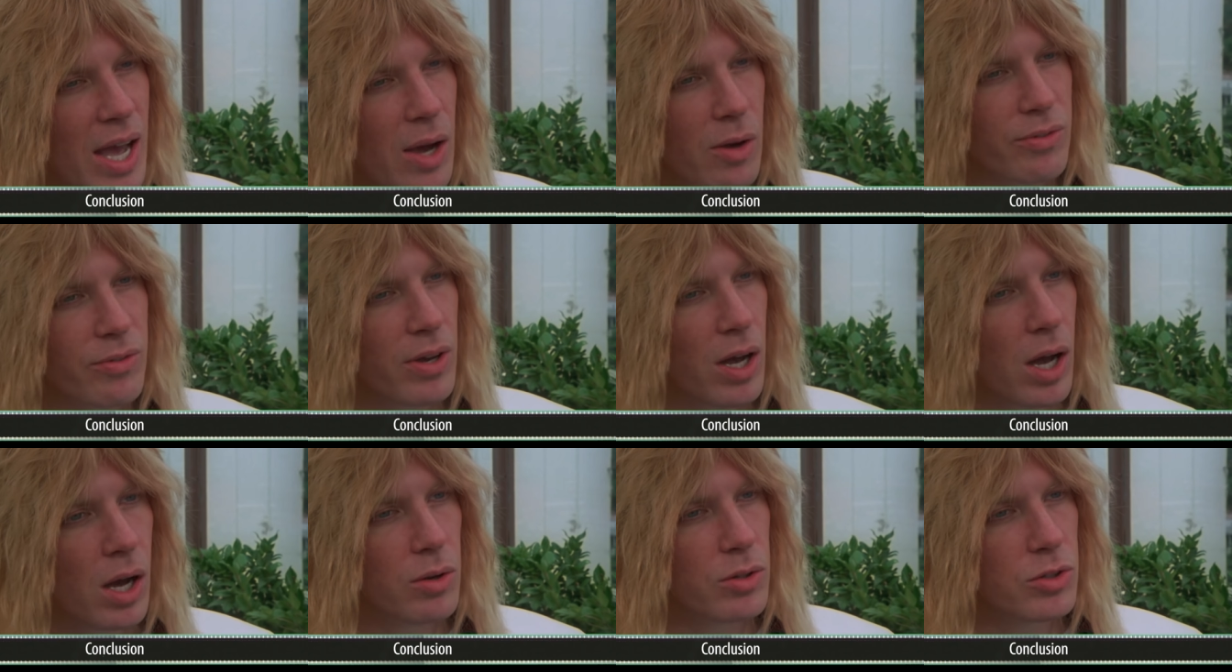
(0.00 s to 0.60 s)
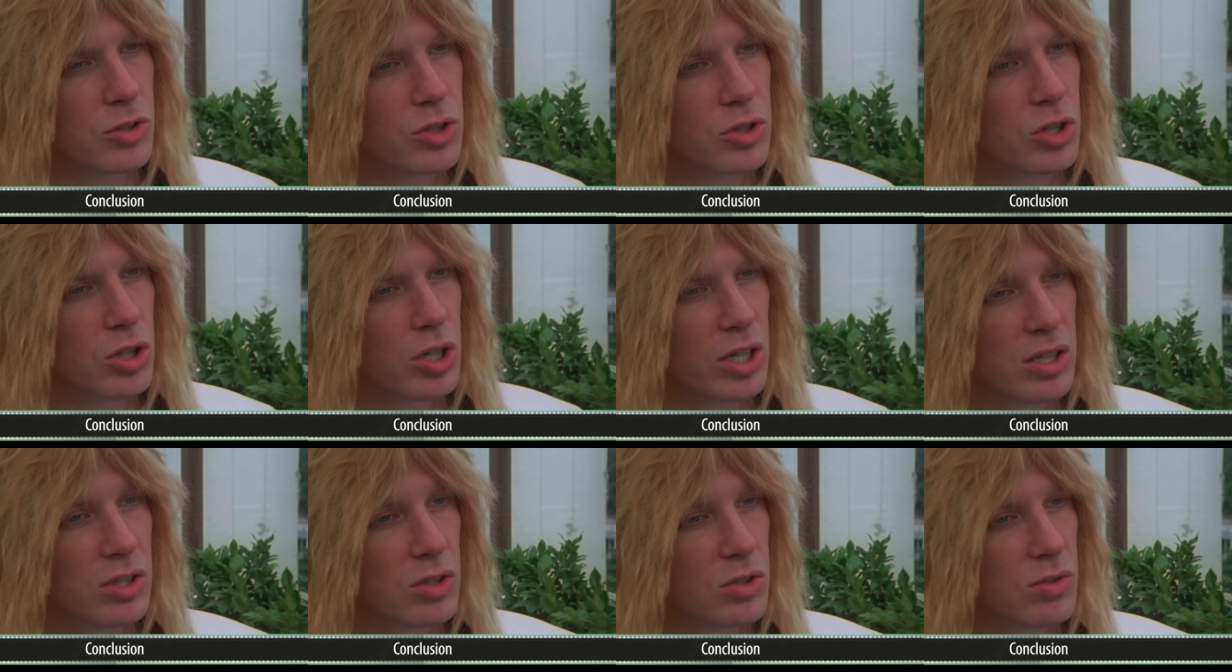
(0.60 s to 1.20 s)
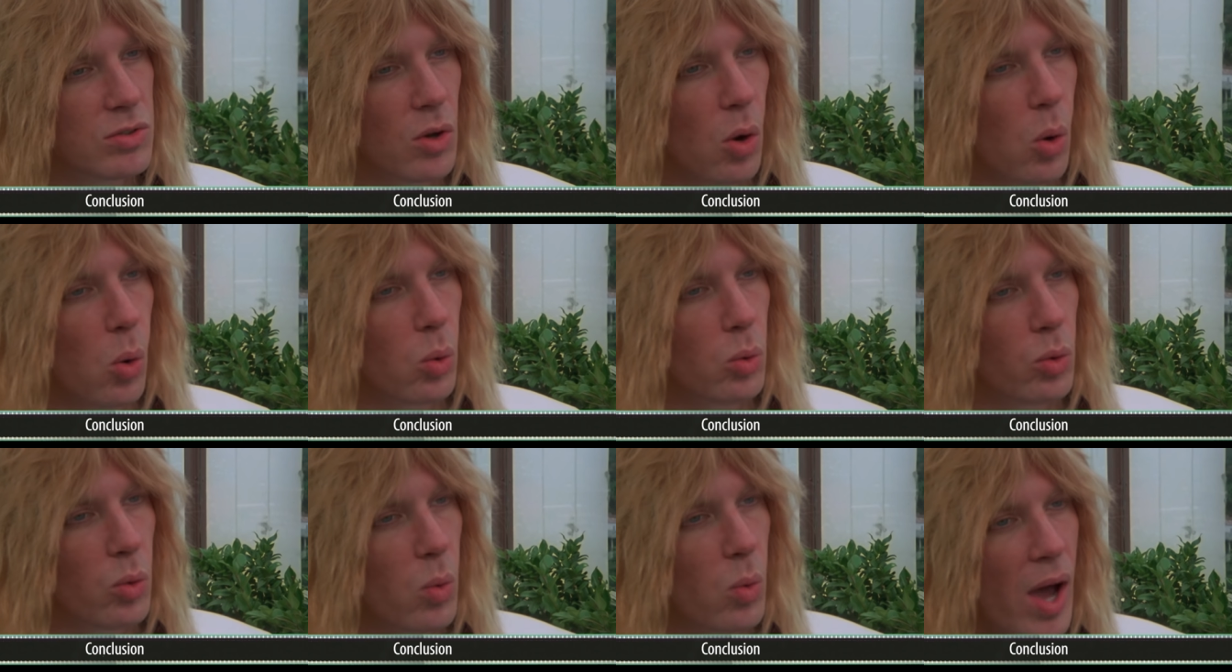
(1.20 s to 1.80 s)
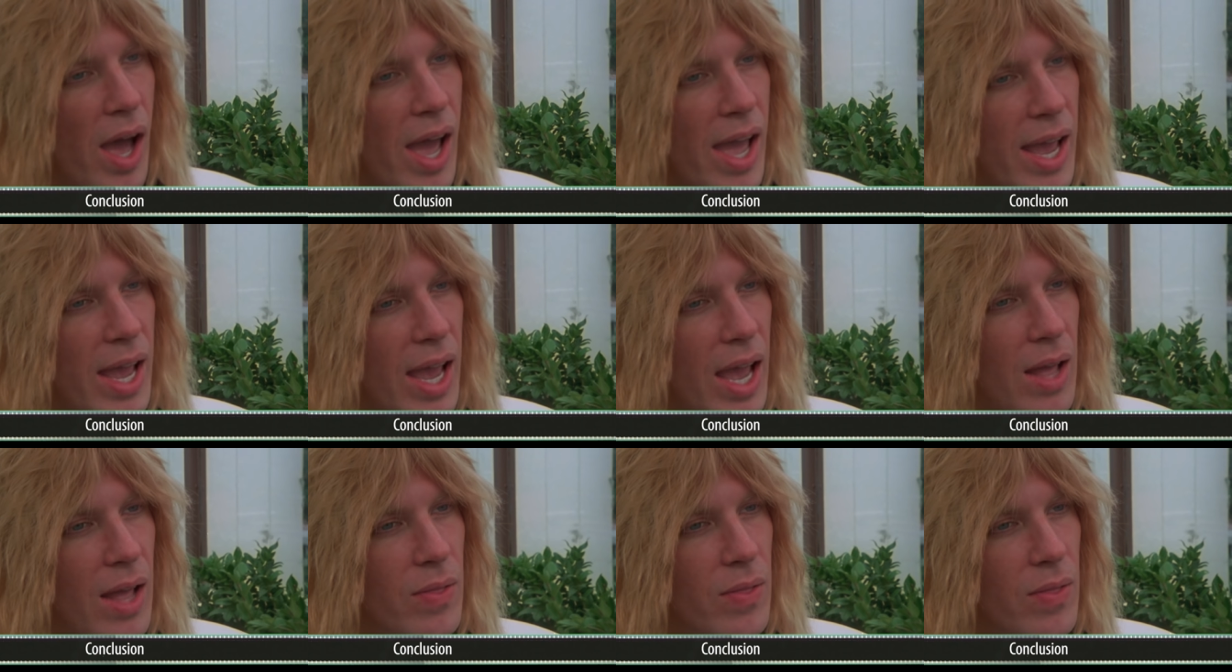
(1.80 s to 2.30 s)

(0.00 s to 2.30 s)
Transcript: How far is all the way?